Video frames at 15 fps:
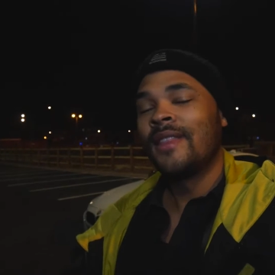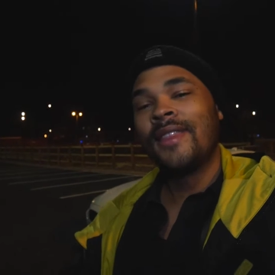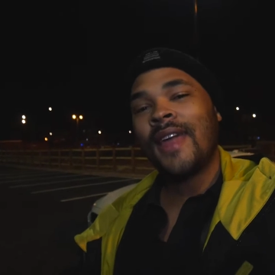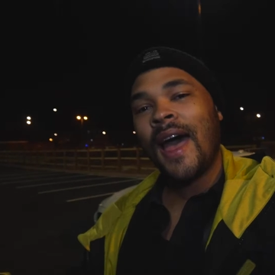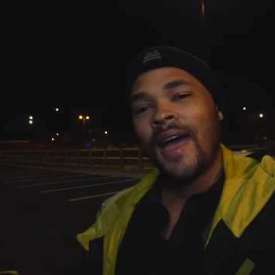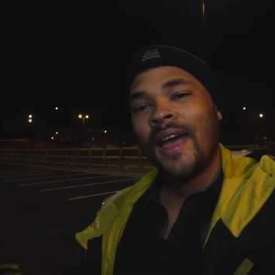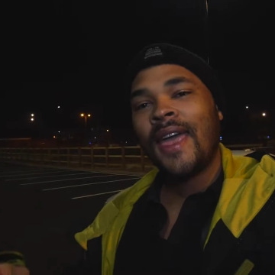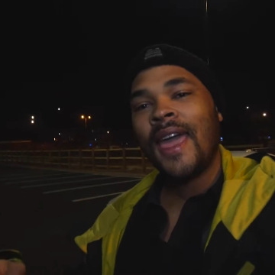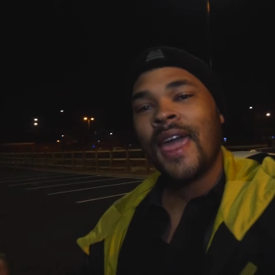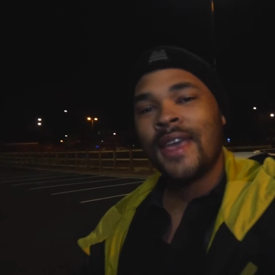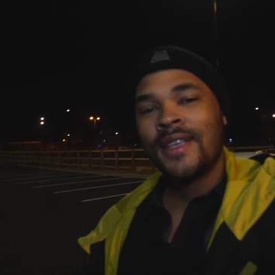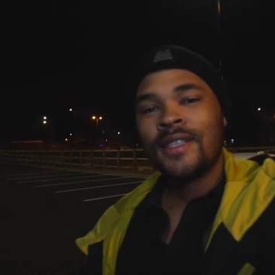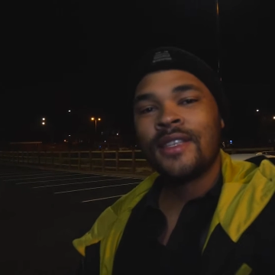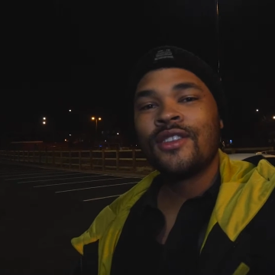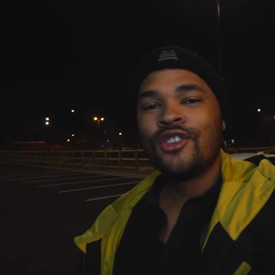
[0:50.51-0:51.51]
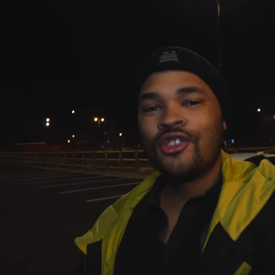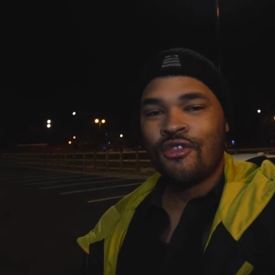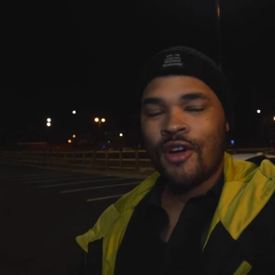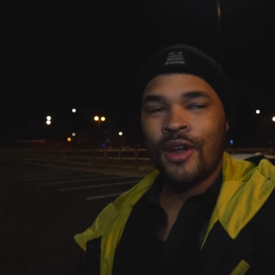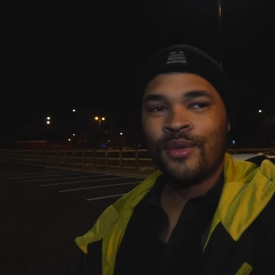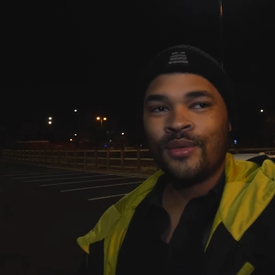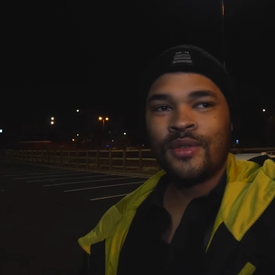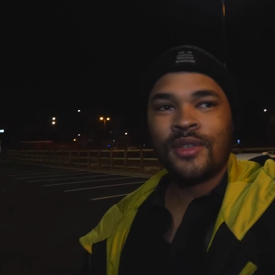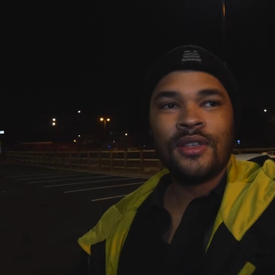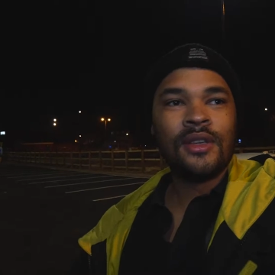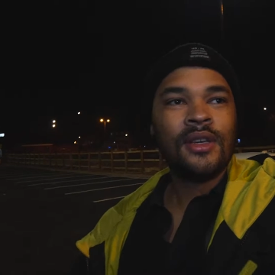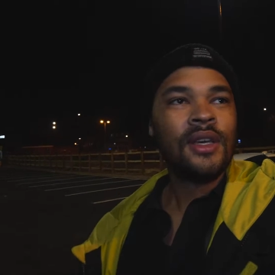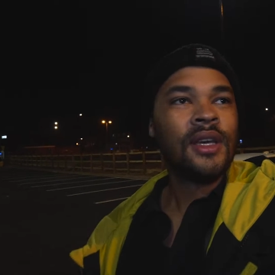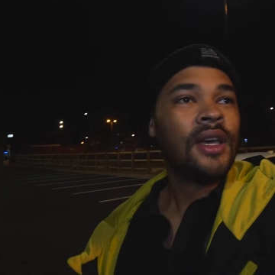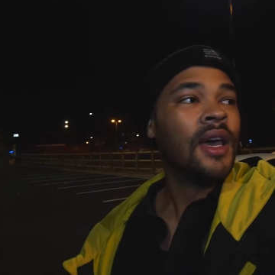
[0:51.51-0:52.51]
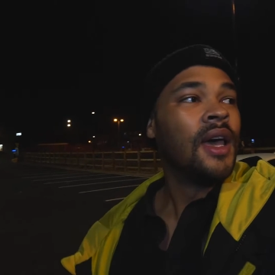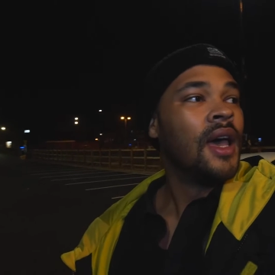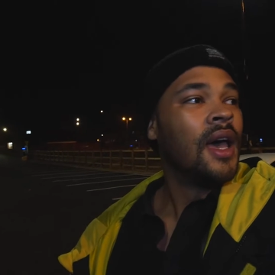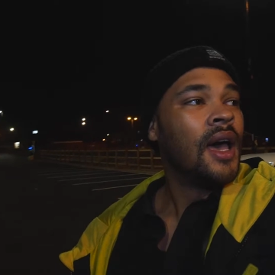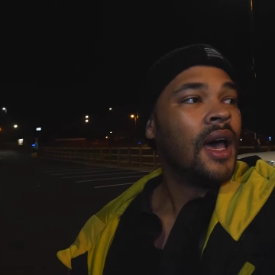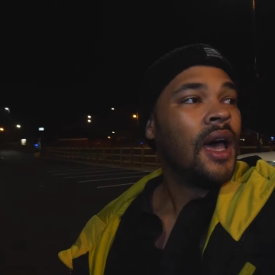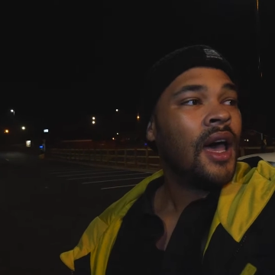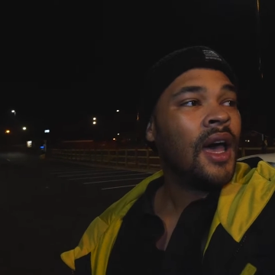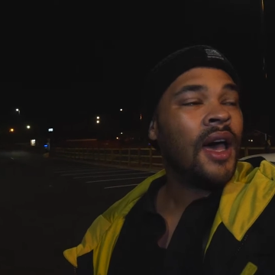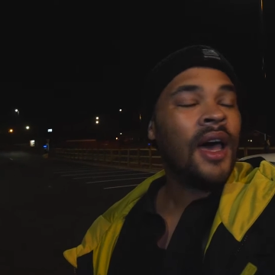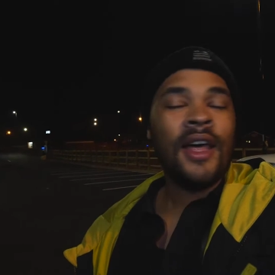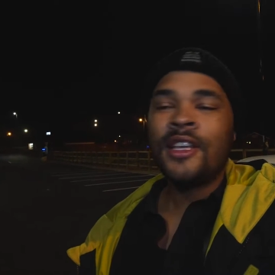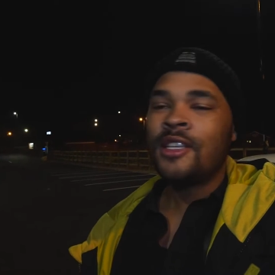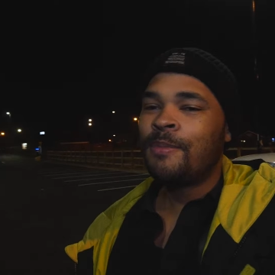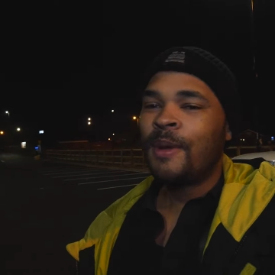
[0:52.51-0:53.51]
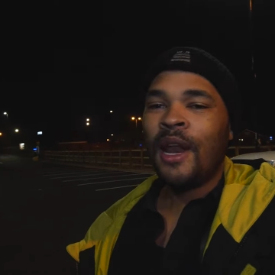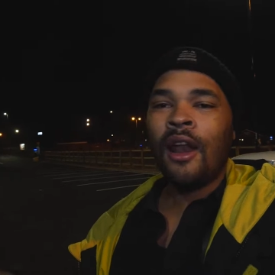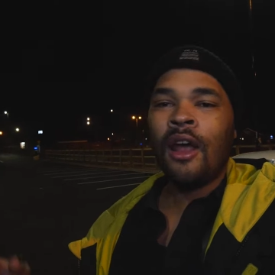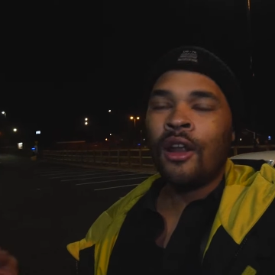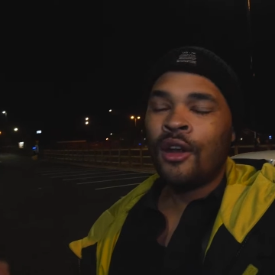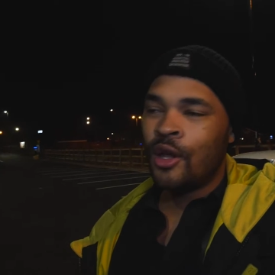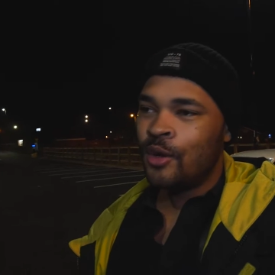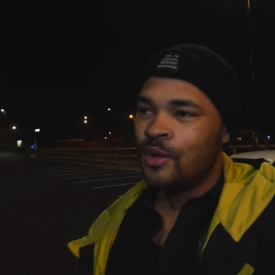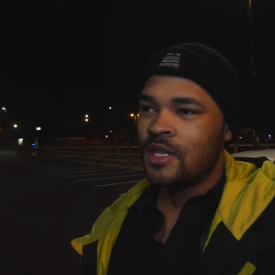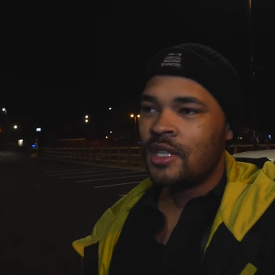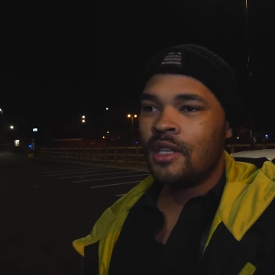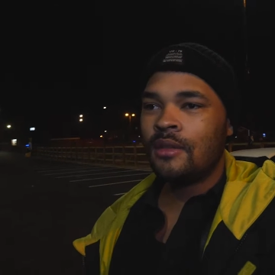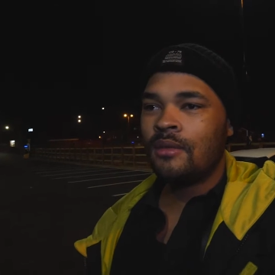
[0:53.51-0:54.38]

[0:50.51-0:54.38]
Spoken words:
That is drones. There's been a lot of news